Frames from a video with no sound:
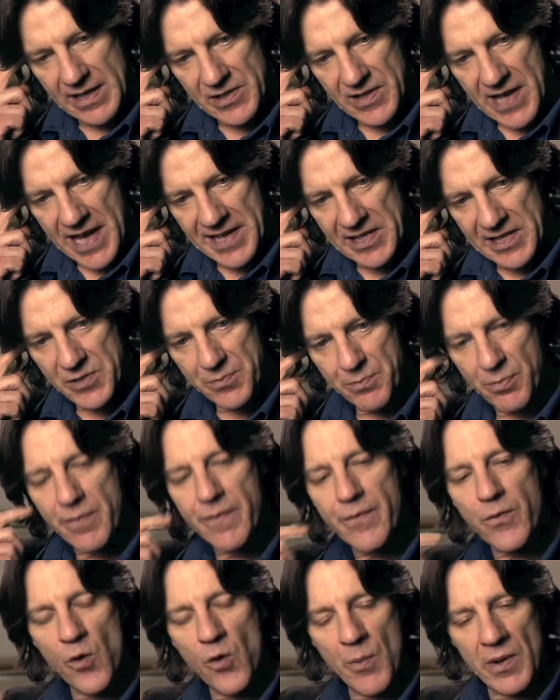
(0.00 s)
Eddie's
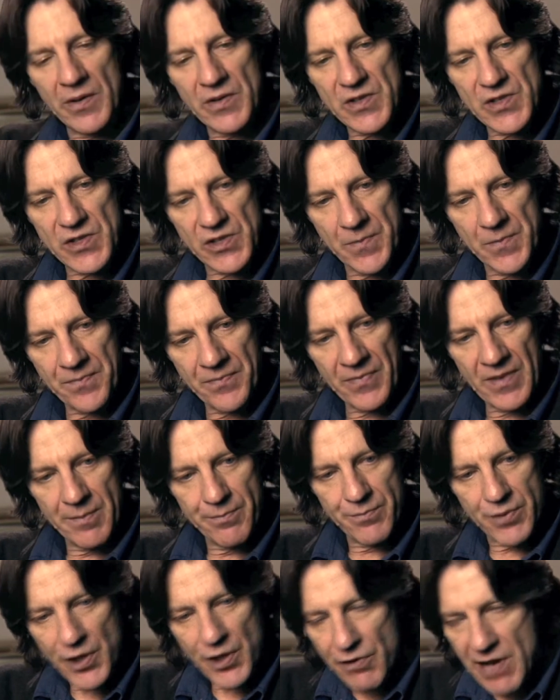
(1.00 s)
performance
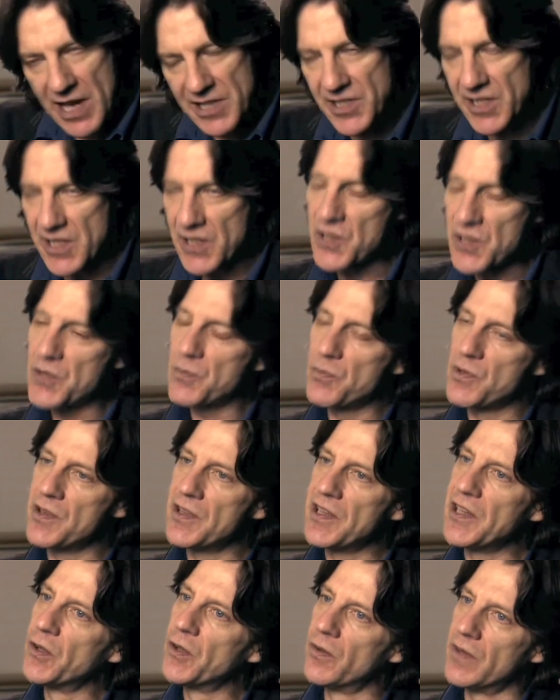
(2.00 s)
progresses with
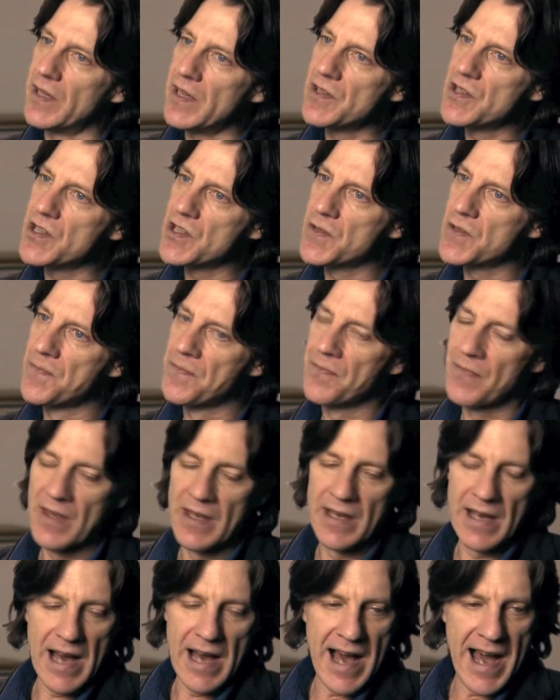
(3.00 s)
the illness,
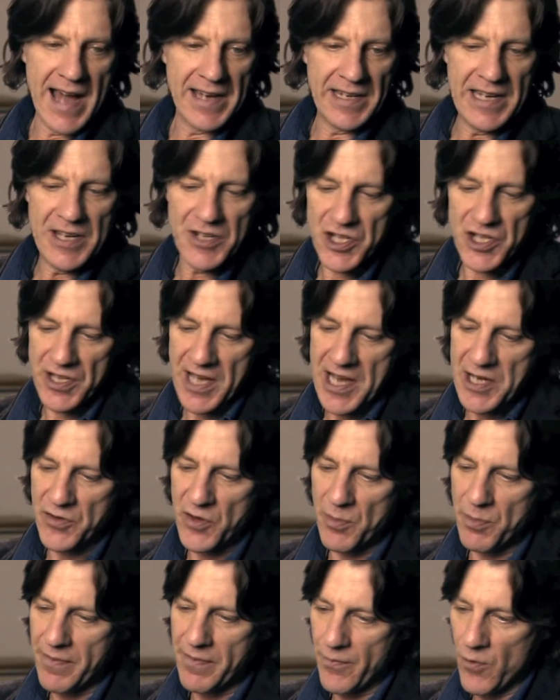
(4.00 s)
and in each stage of
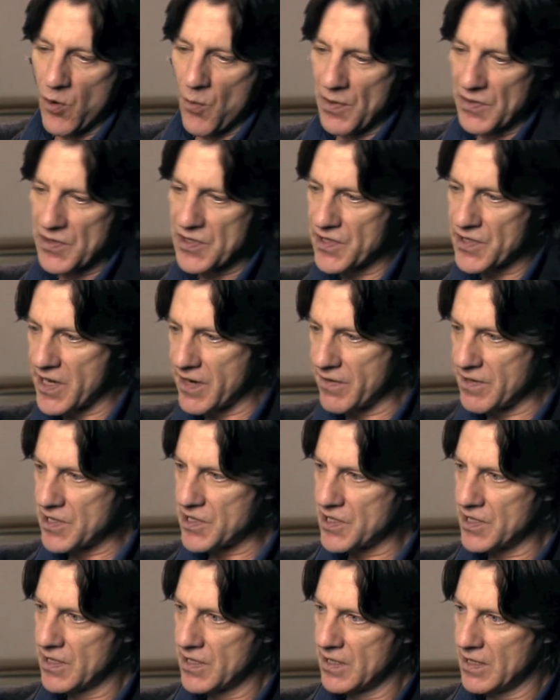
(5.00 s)
the performance, there
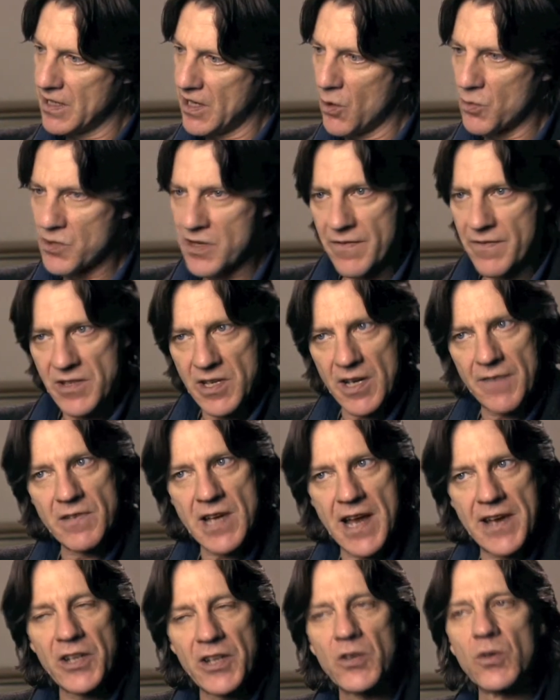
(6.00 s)
is a whole different set of
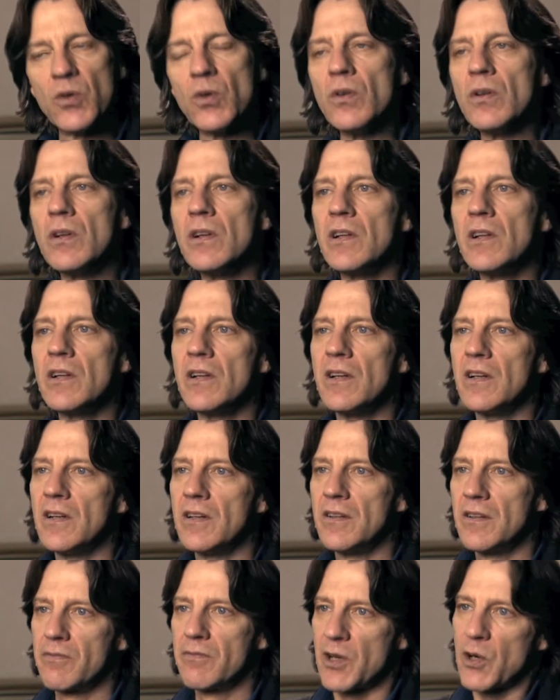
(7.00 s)
technical
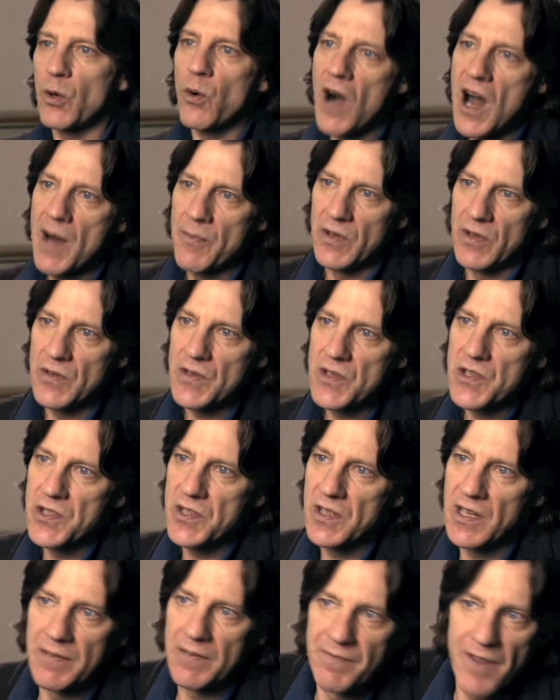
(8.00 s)

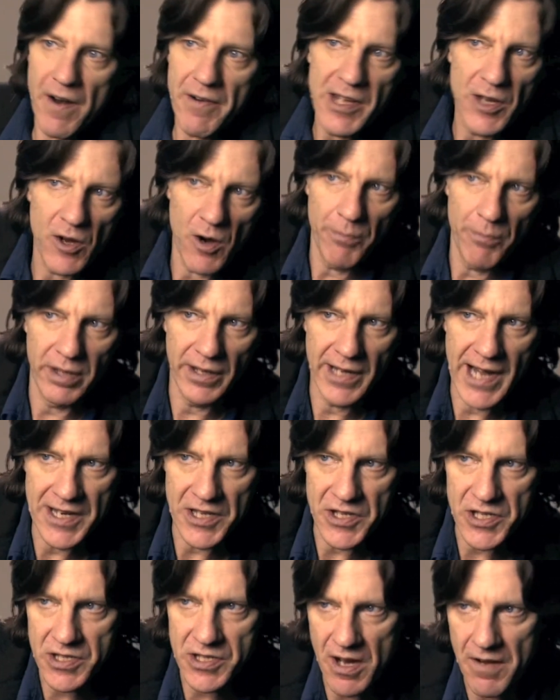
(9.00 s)
requirements. Very
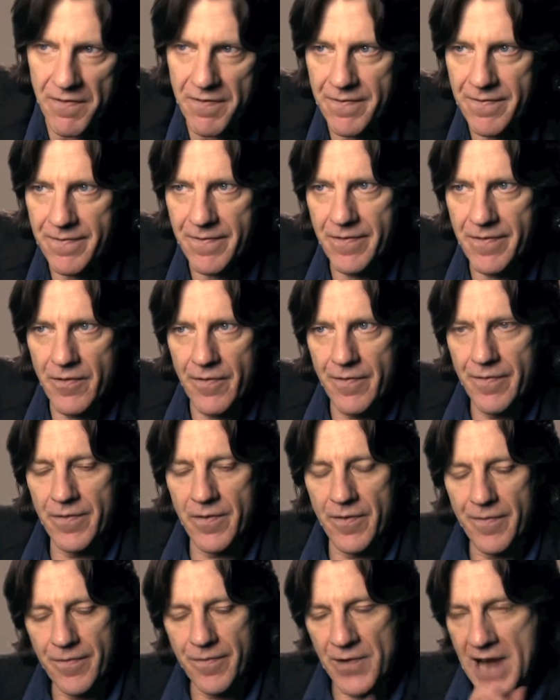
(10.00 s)
complicated stuff
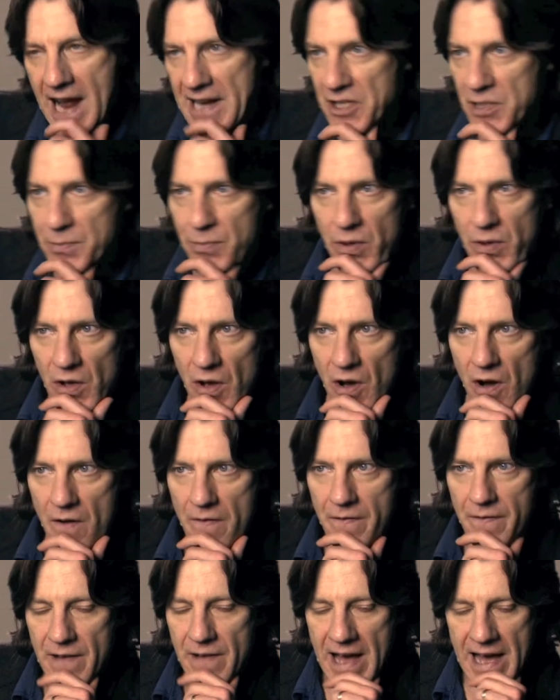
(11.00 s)
for an actor to pull
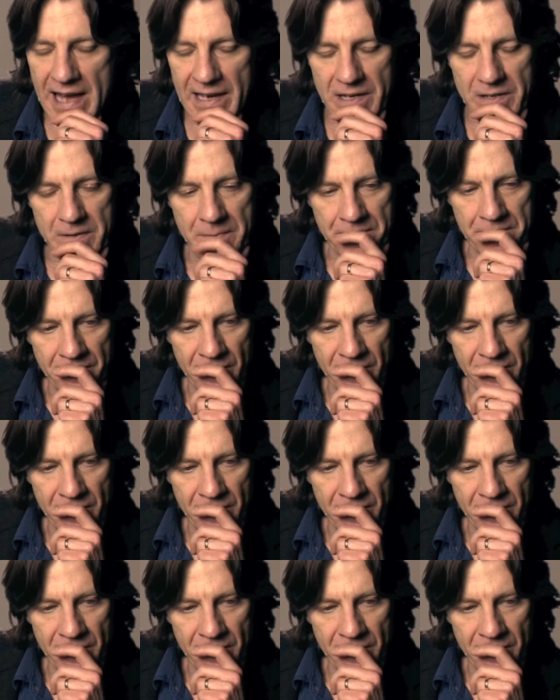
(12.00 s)
off. And